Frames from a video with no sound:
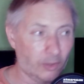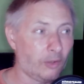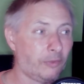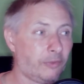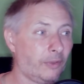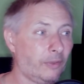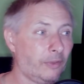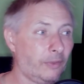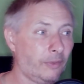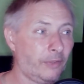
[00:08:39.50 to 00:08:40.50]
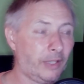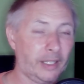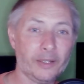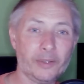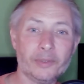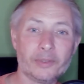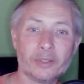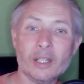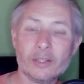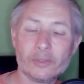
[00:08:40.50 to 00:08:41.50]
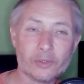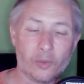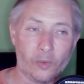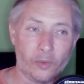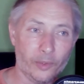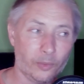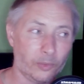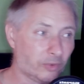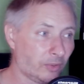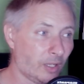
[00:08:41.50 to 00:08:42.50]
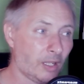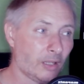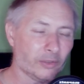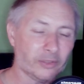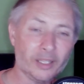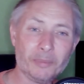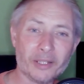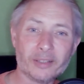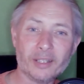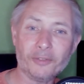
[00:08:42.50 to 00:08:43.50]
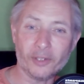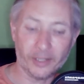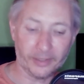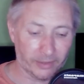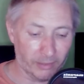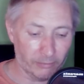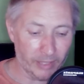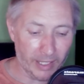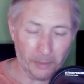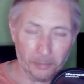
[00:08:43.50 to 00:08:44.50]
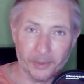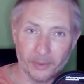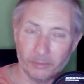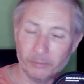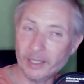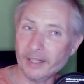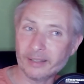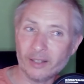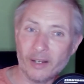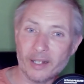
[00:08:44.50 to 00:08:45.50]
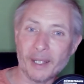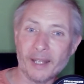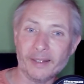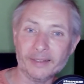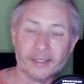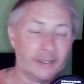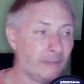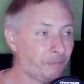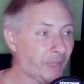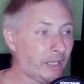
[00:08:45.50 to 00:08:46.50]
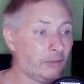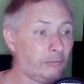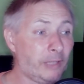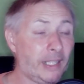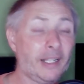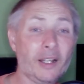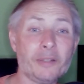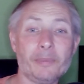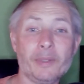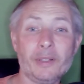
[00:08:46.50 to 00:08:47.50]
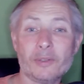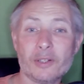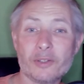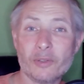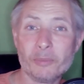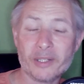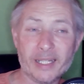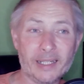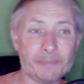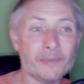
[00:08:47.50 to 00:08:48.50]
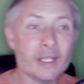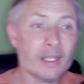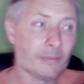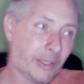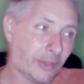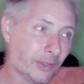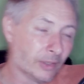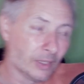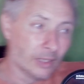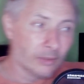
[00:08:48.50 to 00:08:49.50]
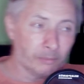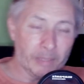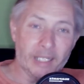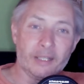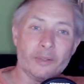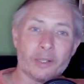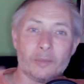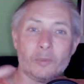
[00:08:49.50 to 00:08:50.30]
videos, tutorials, got so much stuff guys, it's going to really help you, I'm really excited about it, and I really hope that you're going to join my team, because me and you are going to work together,